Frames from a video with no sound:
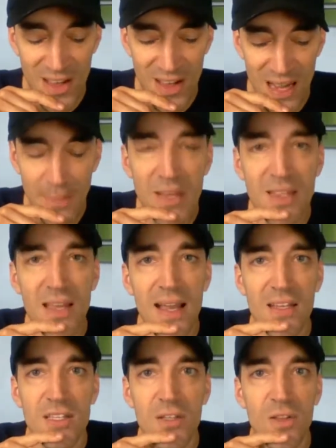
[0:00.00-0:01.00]
I'm
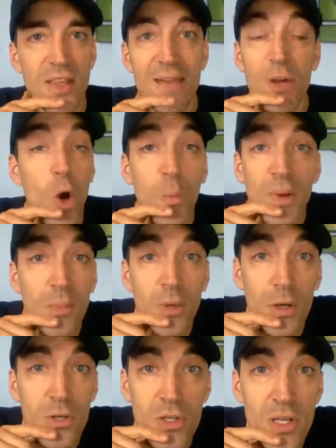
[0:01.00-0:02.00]
excited to do this. I haven't opened up
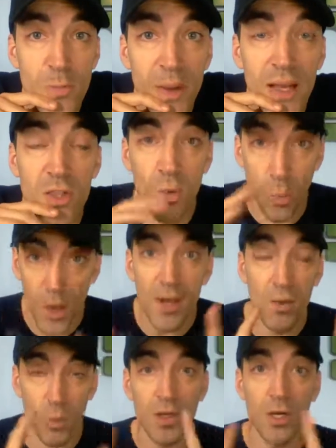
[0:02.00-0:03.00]
coaching spots,
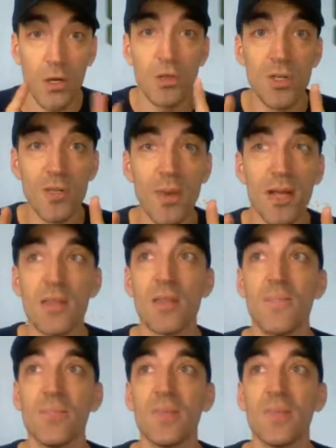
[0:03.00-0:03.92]
one-on-one coaching spots,